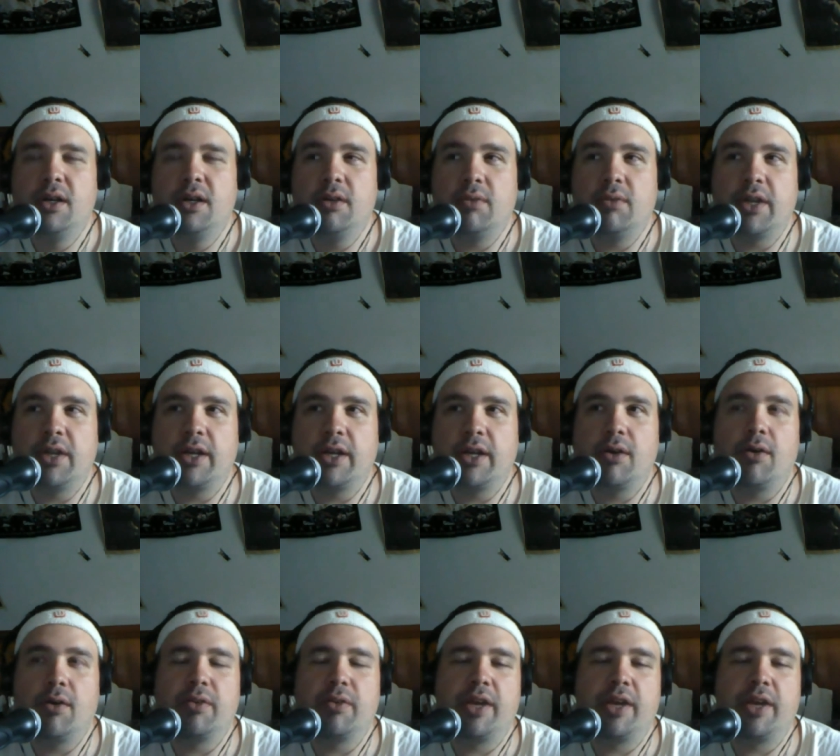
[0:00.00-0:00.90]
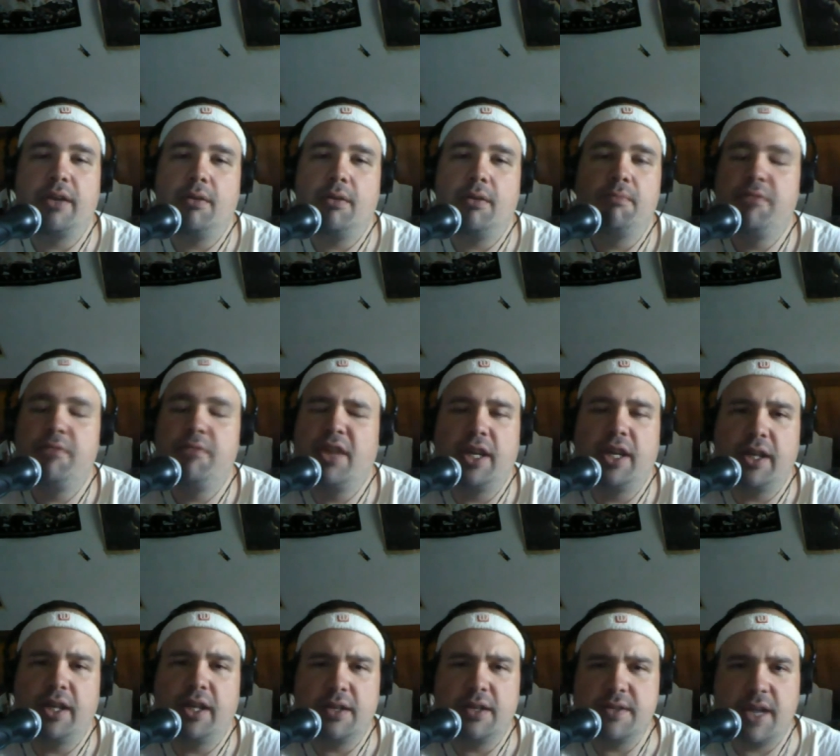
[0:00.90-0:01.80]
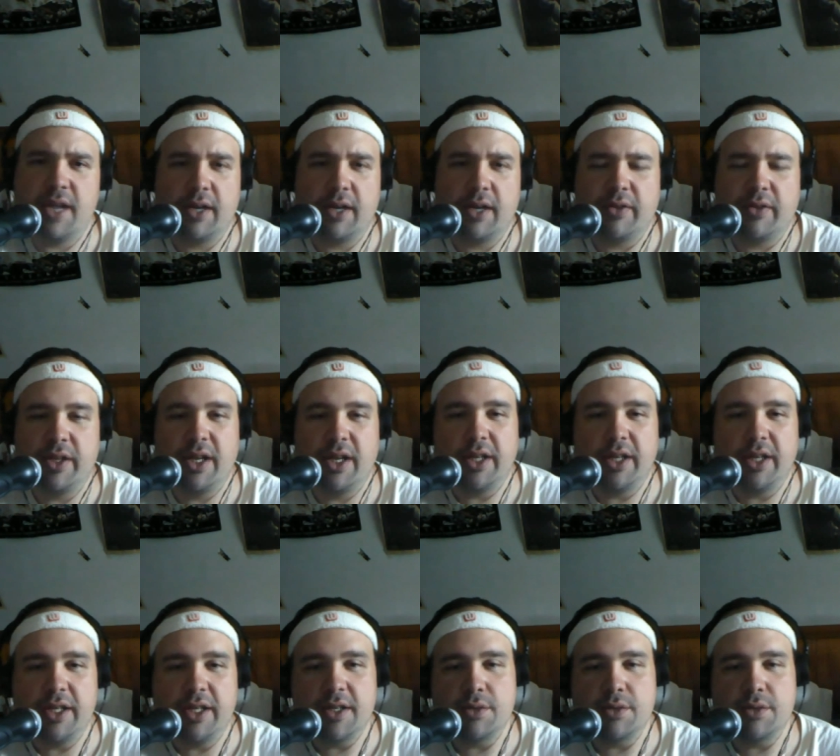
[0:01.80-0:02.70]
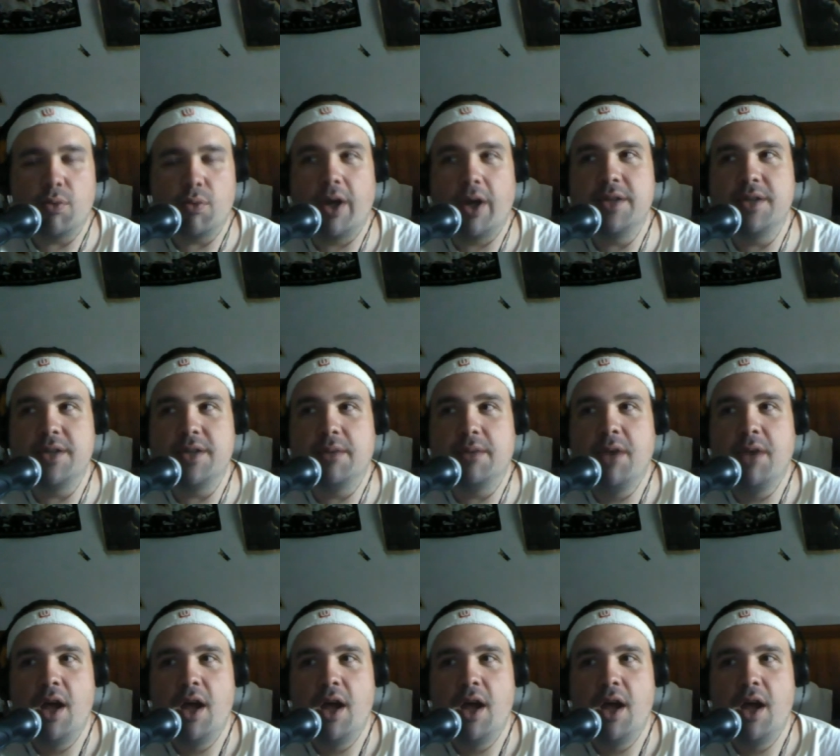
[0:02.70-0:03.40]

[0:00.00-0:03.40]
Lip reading: what they call that thing exactly, and then he just winds up